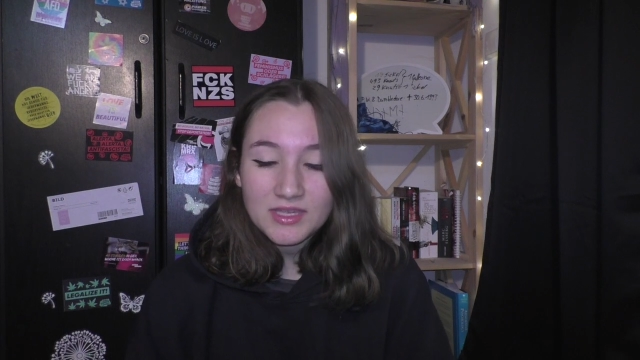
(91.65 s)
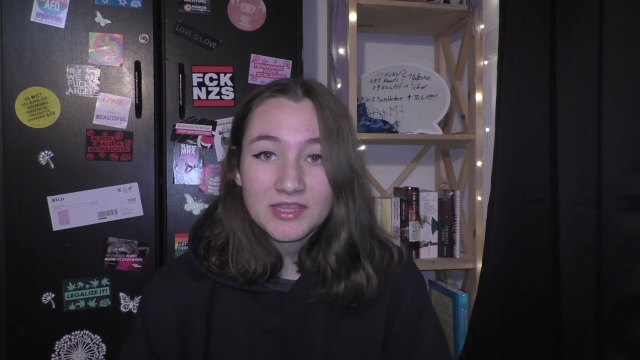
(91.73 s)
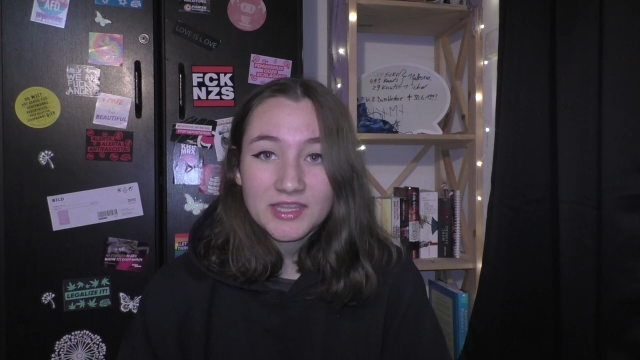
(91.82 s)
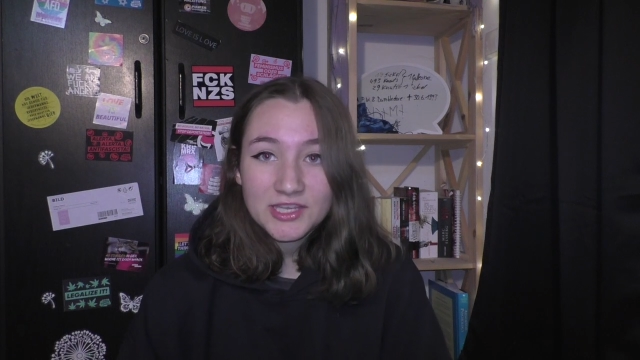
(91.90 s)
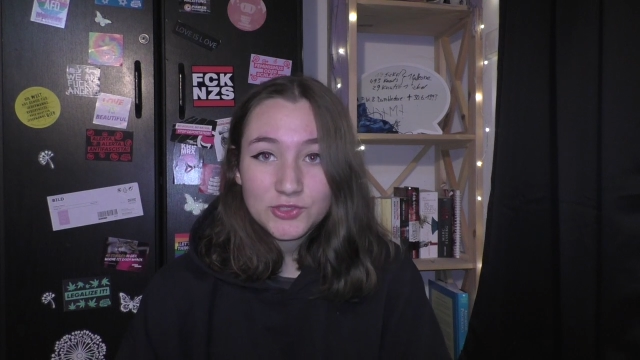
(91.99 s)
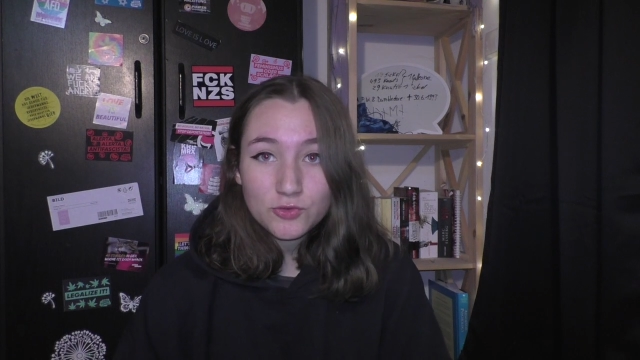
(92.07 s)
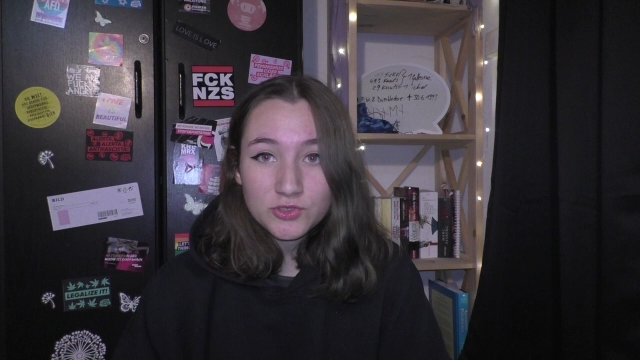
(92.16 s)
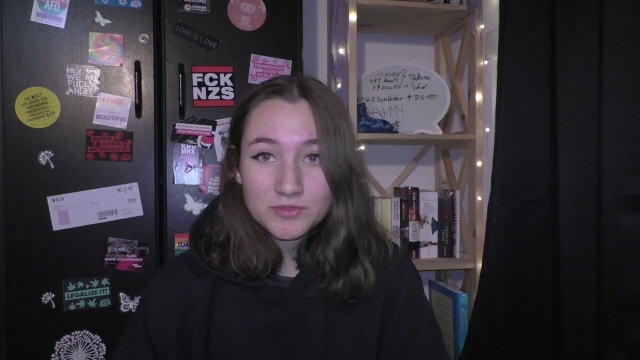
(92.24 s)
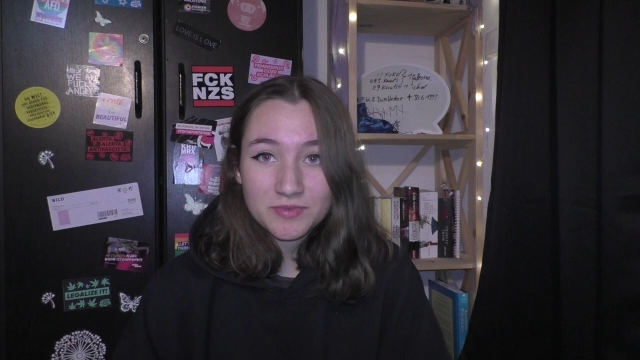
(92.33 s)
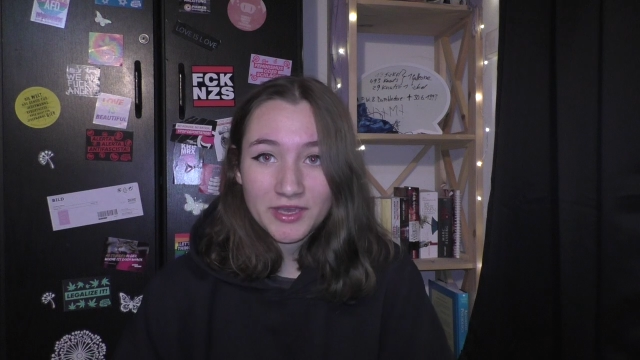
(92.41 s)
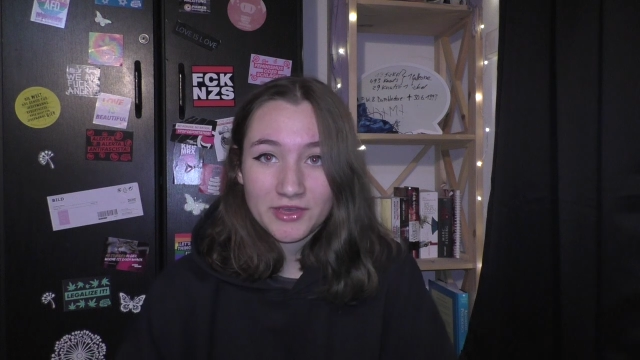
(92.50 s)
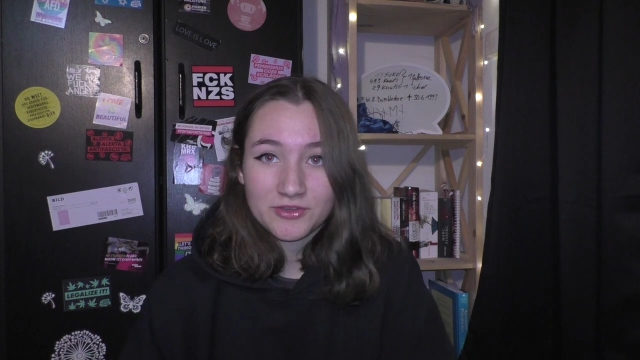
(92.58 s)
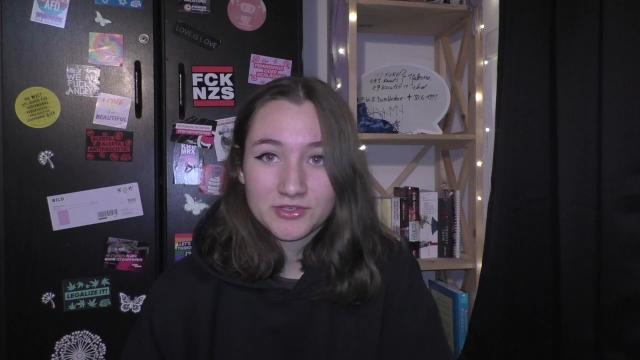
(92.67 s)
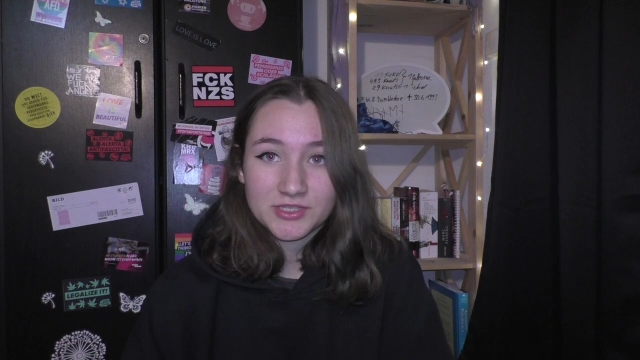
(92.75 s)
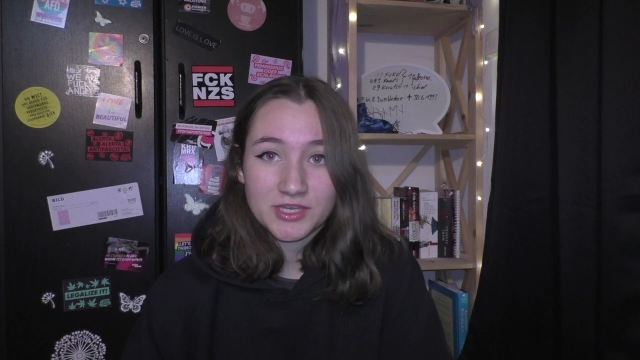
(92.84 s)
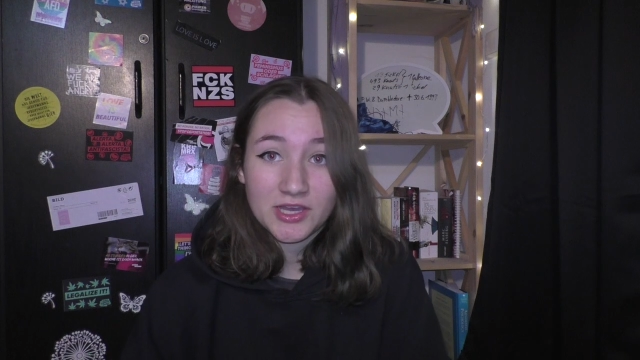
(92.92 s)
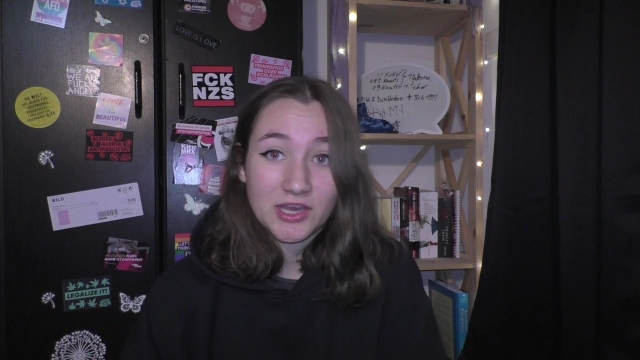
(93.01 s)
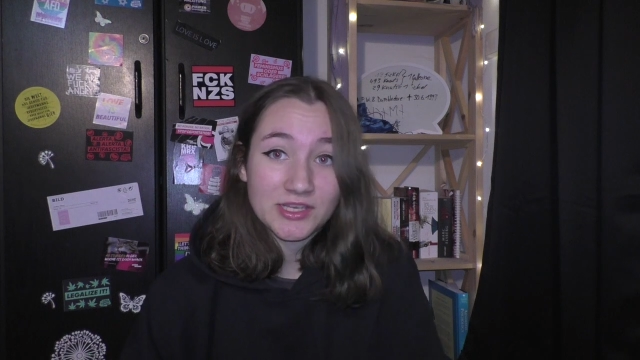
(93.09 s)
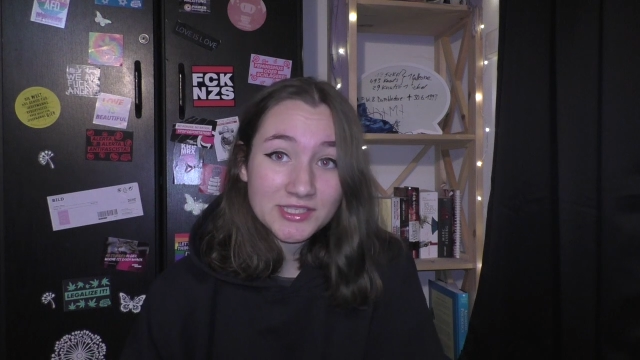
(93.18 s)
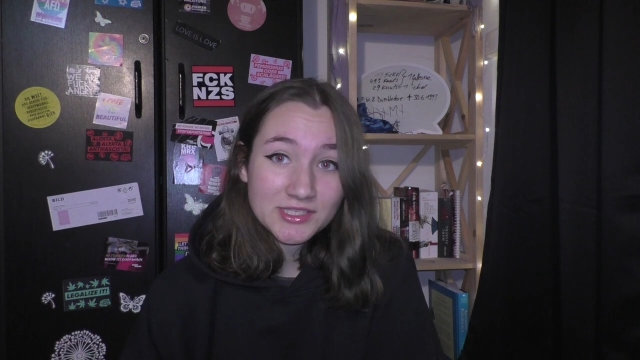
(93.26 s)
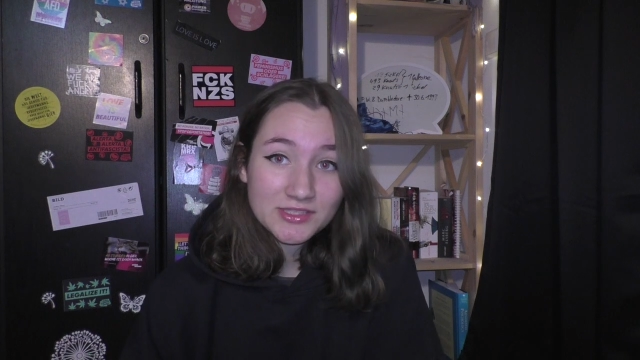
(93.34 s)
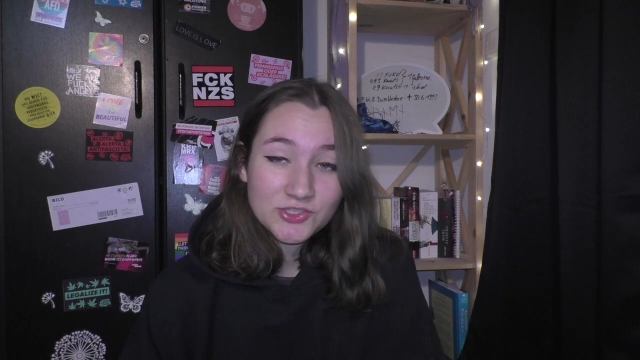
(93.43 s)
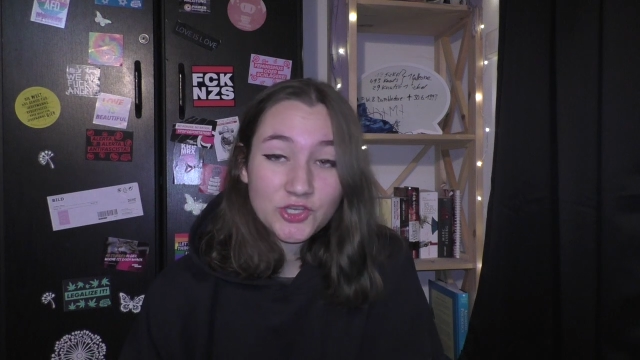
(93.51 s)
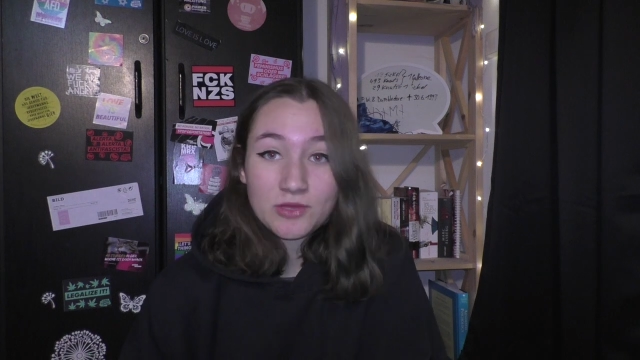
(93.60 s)
And they talked about
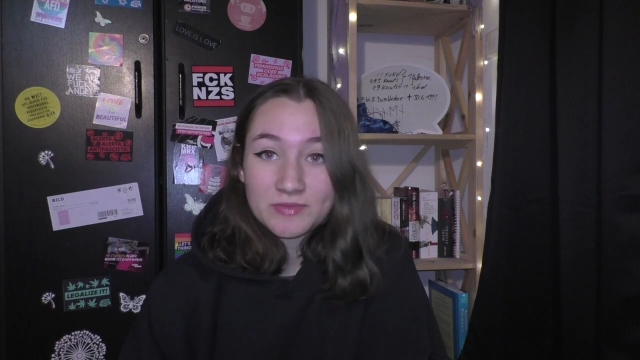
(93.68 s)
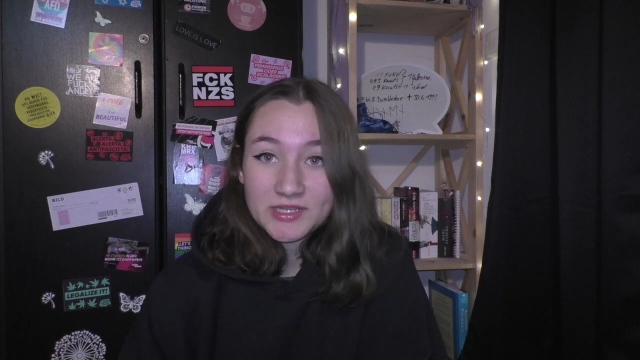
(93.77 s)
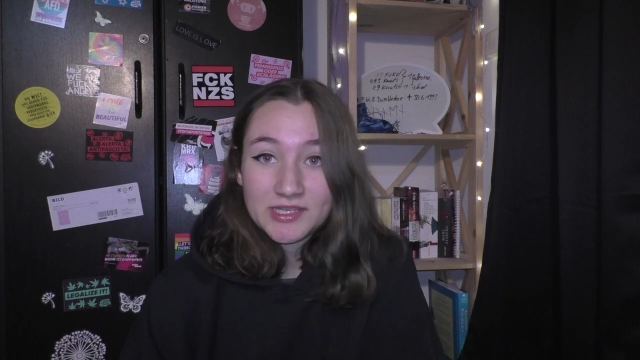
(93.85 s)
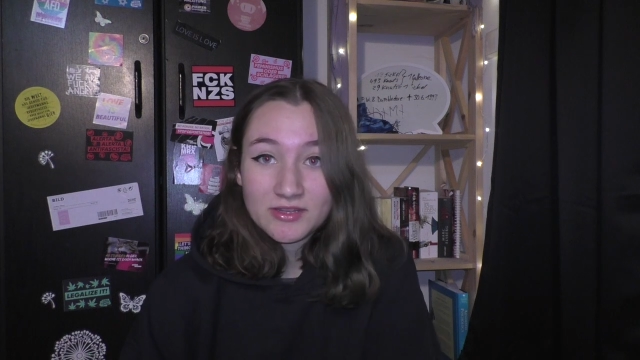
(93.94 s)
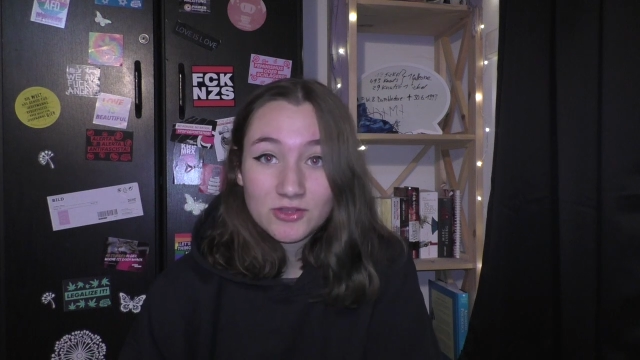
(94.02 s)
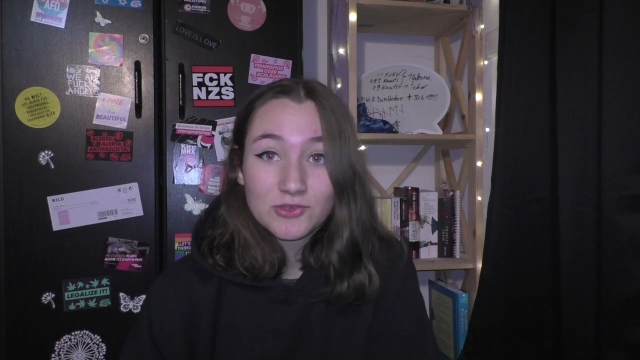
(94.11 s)
us, Germany,